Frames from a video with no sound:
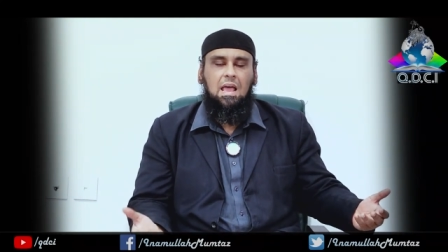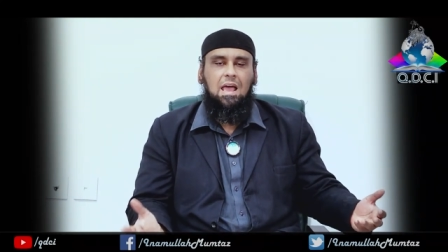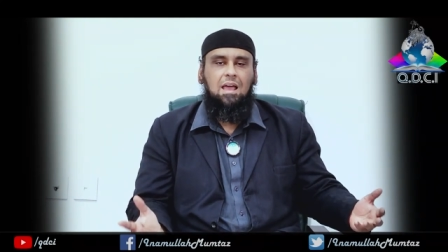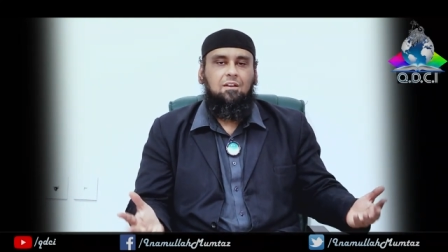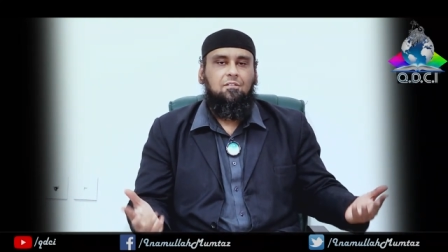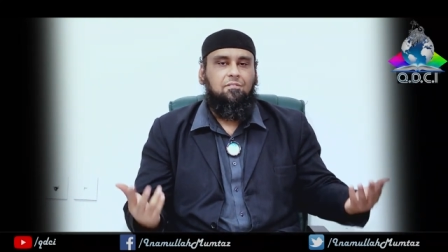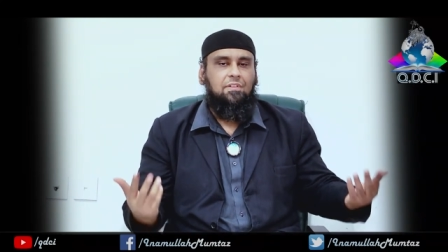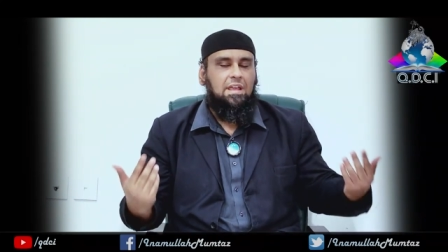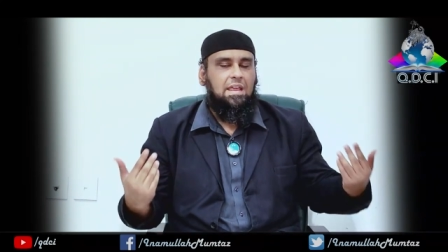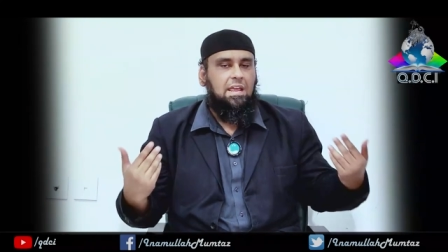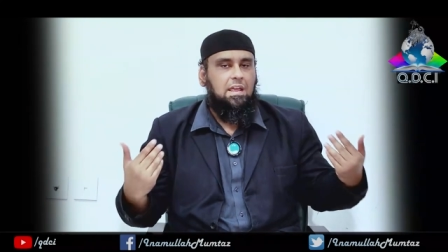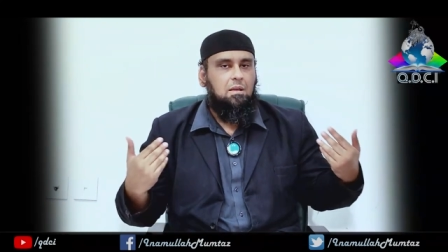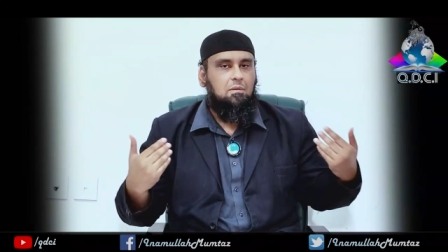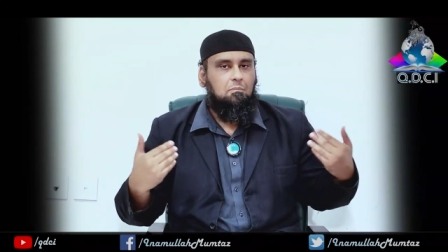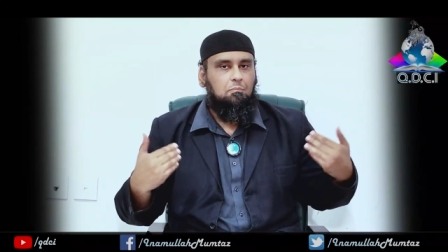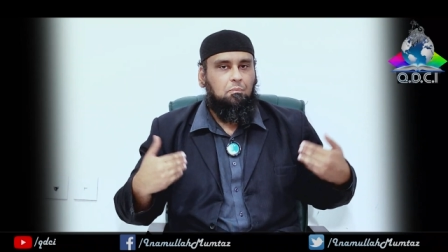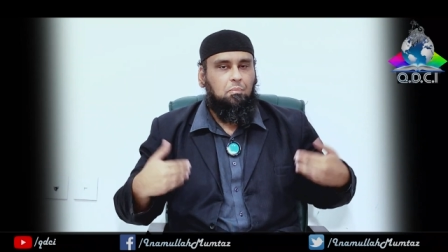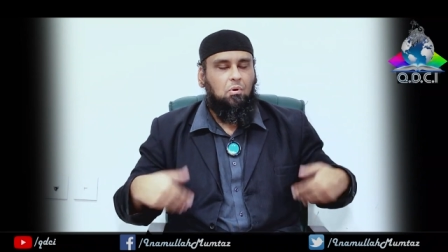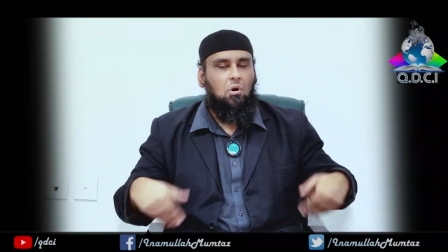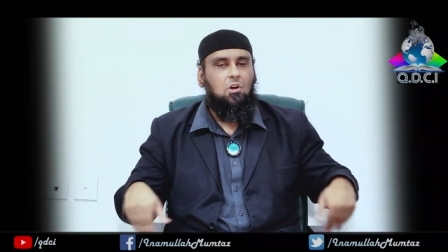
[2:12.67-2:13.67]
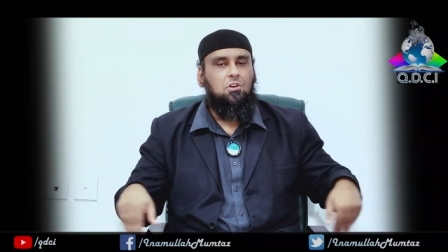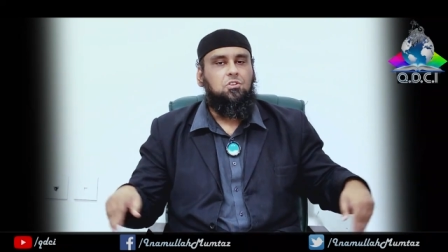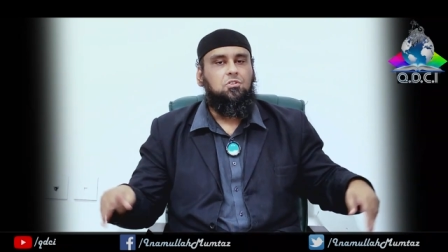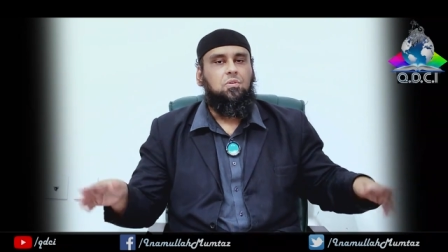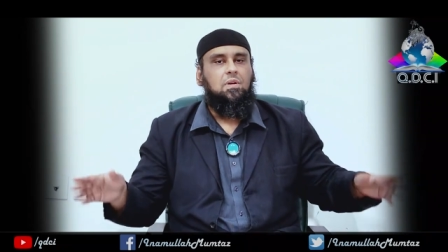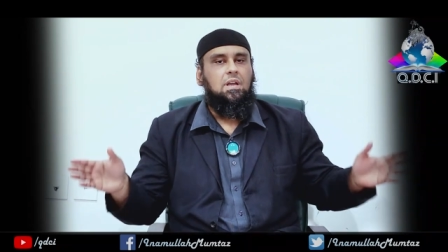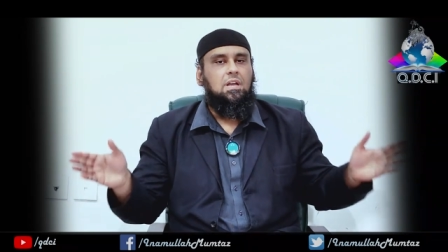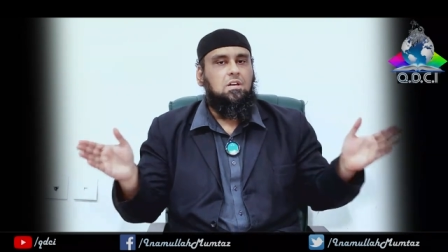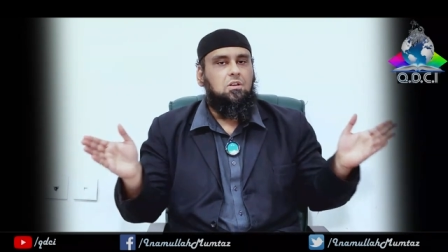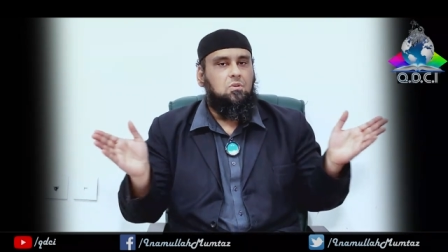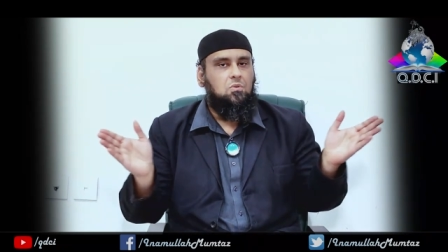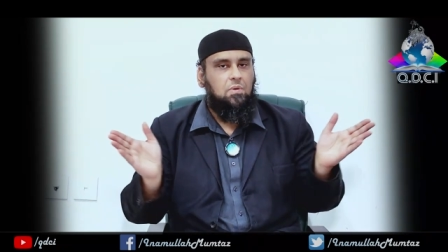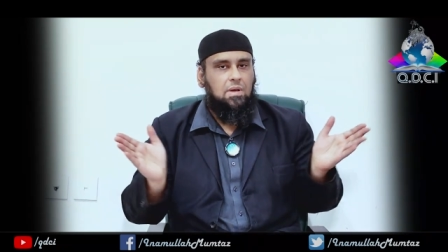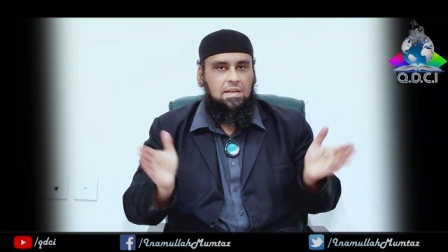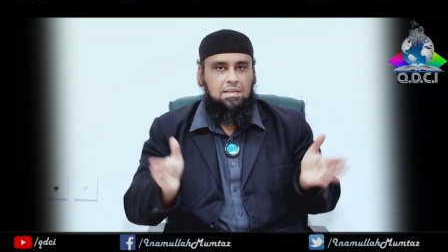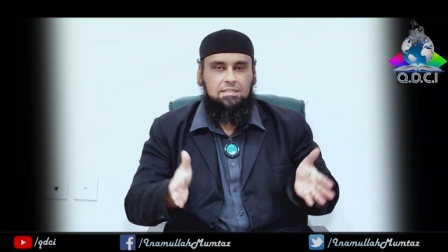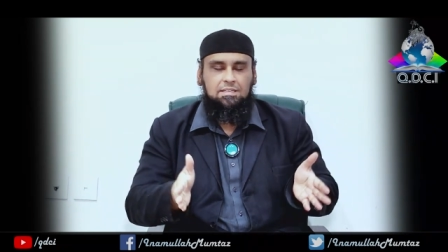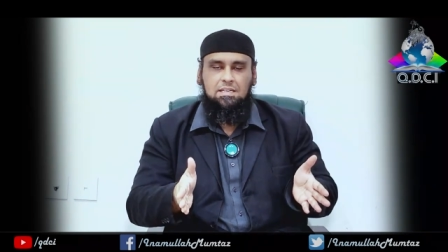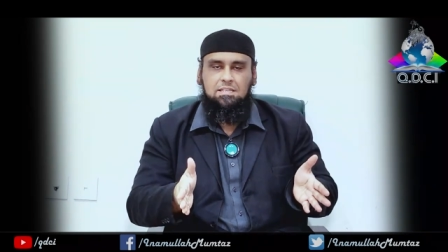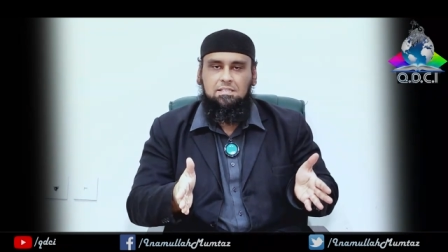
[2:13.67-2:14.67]
and we brought you into
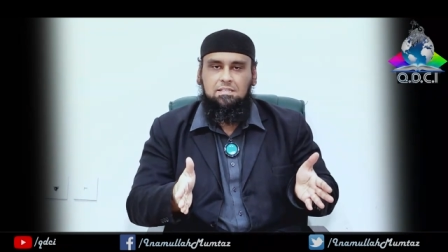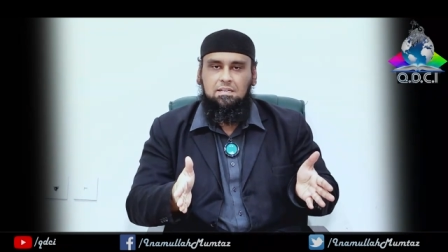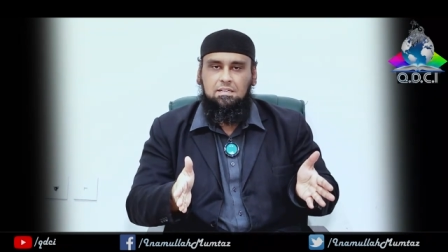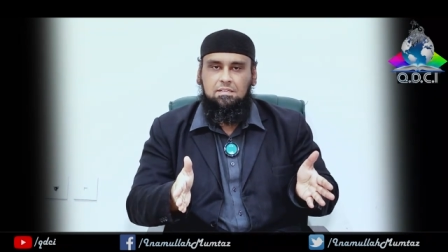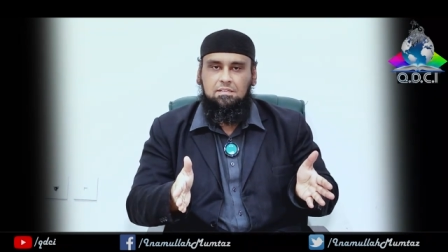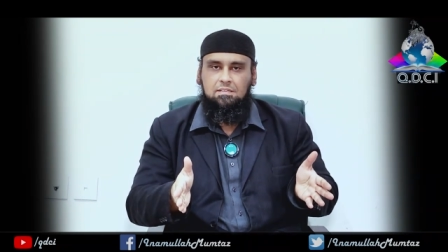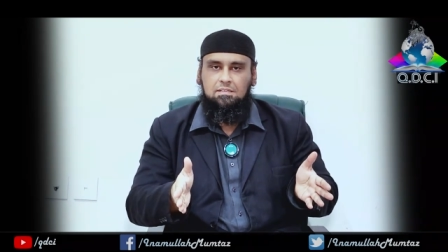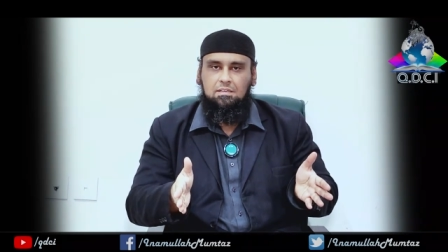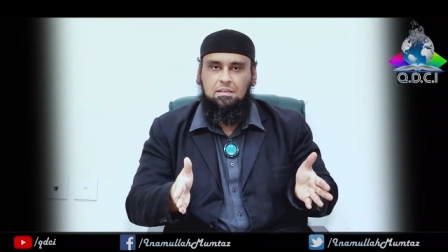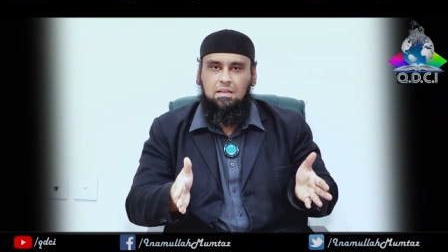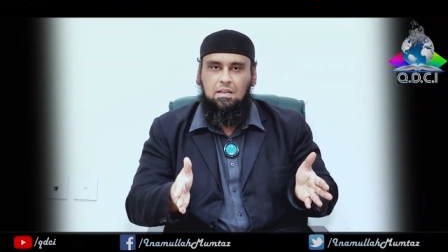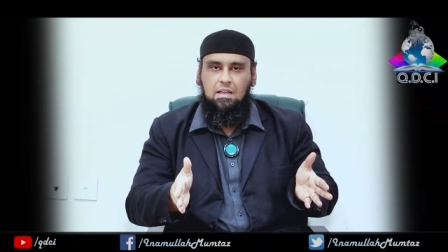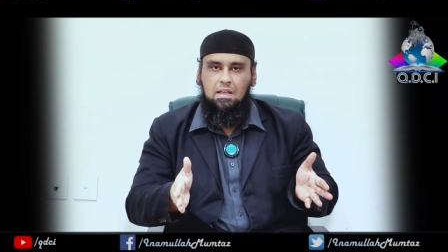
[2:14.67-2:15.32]
existence,